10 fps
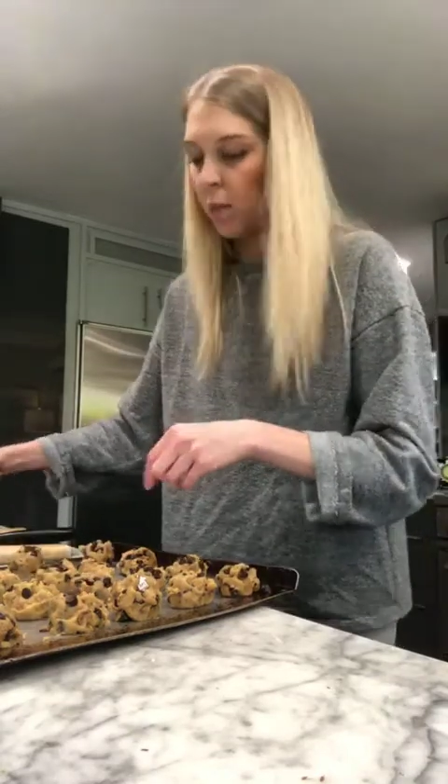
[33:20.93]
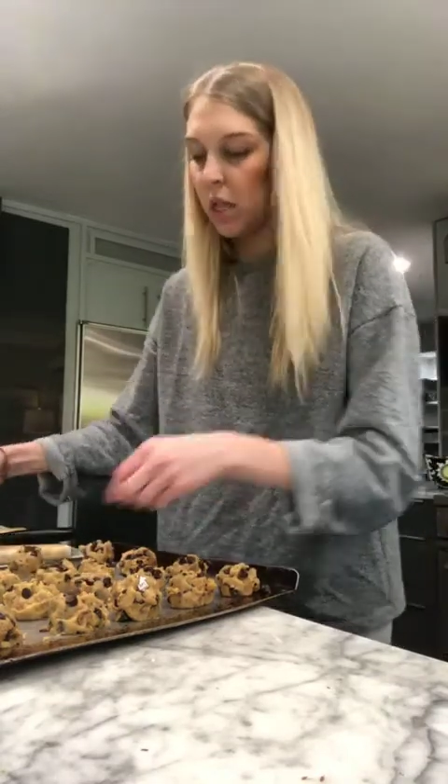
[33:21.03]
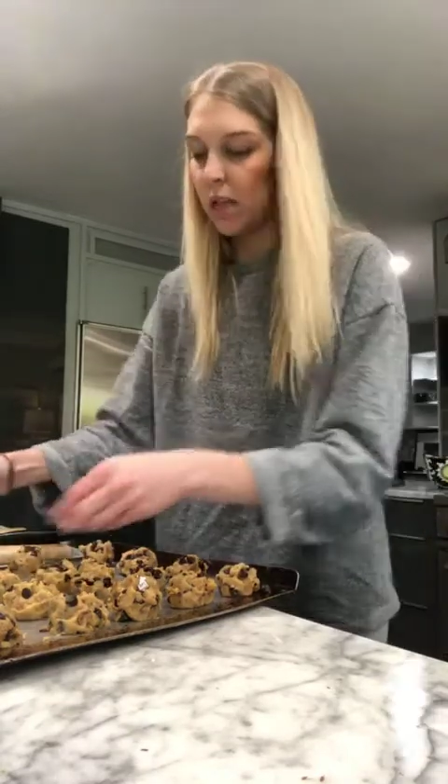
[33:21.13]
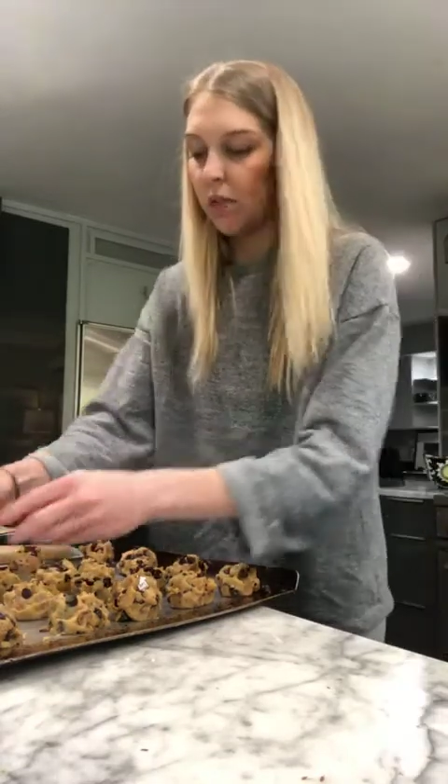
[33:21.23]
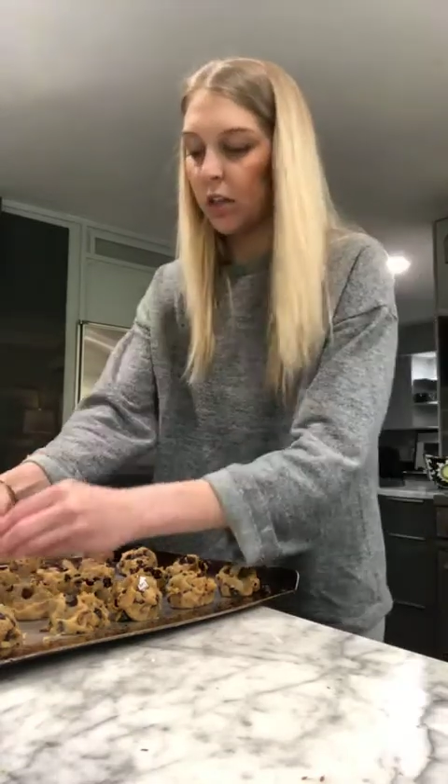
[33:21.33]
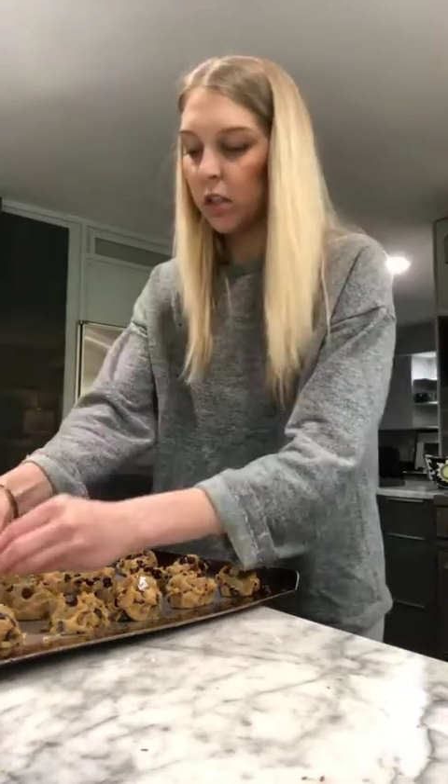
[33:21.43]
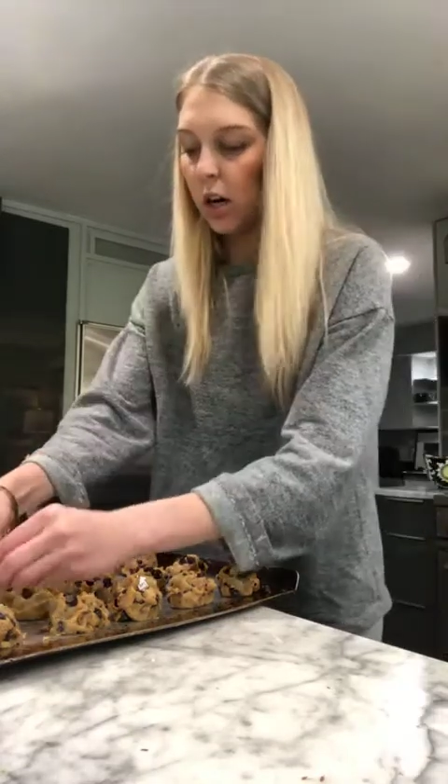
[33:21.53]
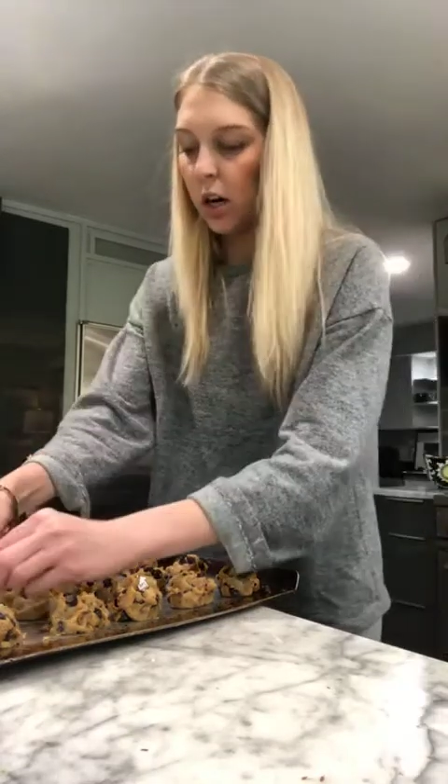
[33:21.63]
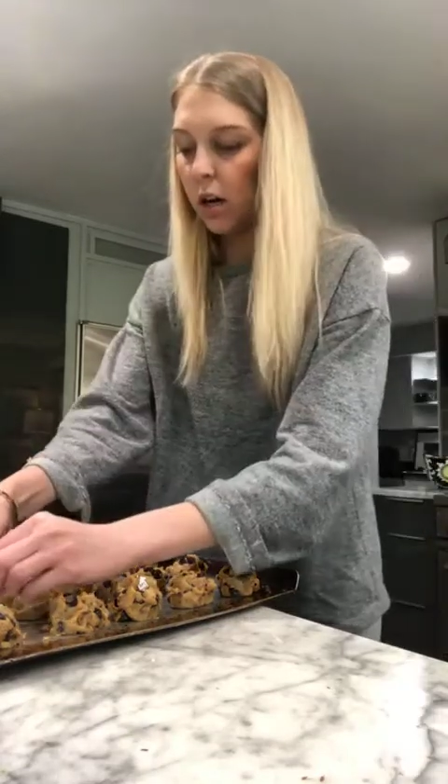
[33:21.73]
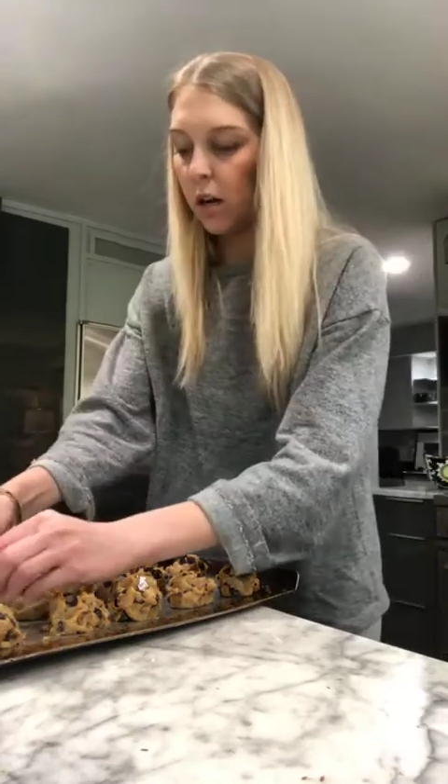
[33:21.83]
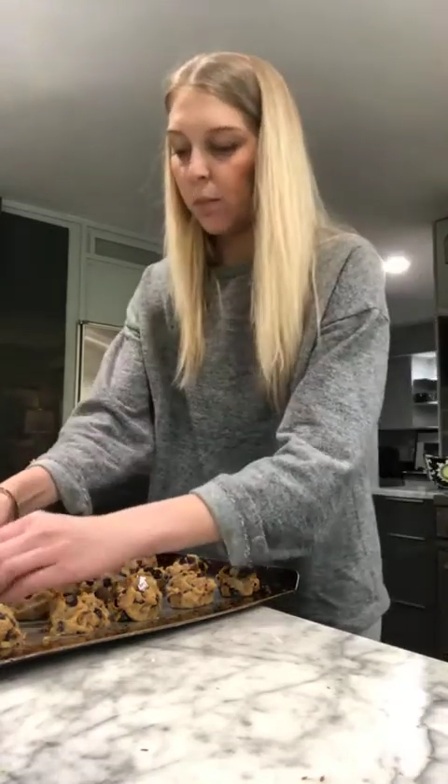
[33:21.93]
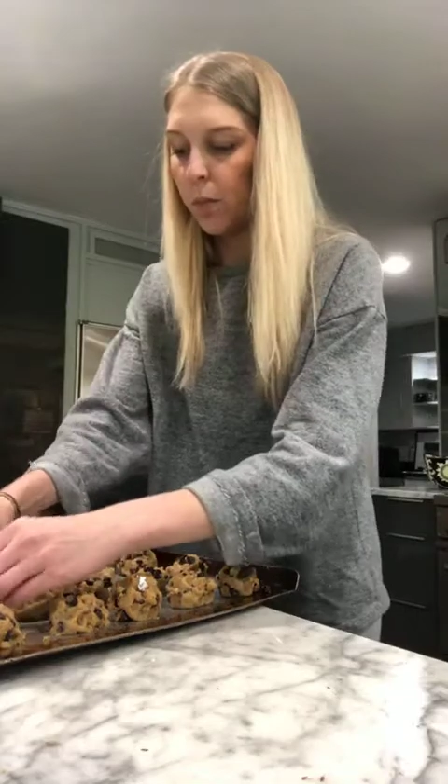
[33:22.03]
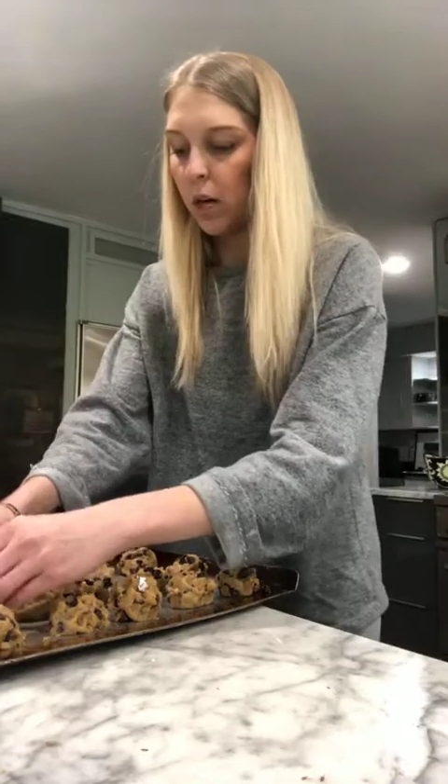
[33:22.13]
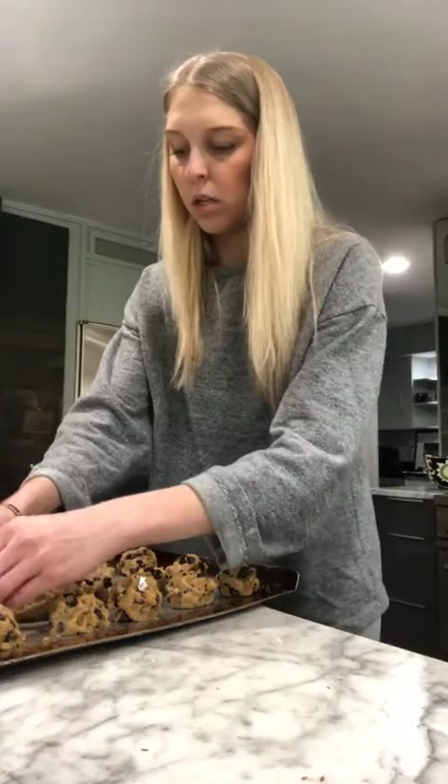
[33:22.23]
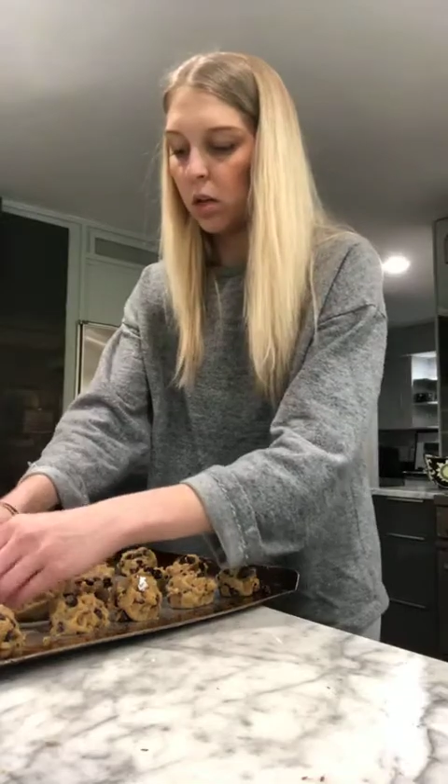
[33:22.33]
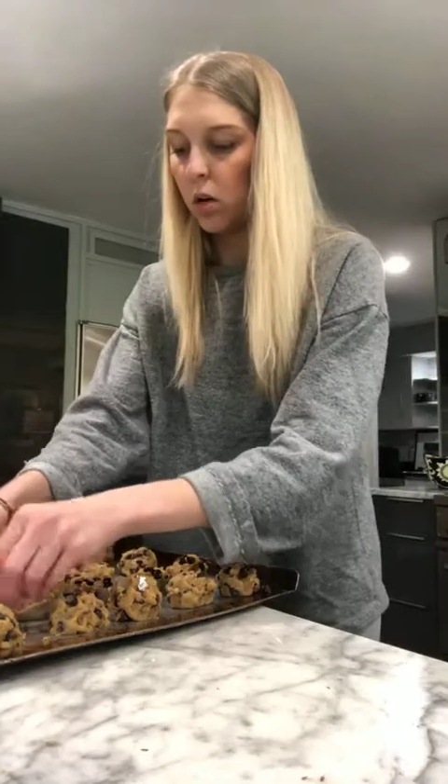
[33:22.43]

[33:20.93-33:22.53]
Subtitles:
the freezer, but I do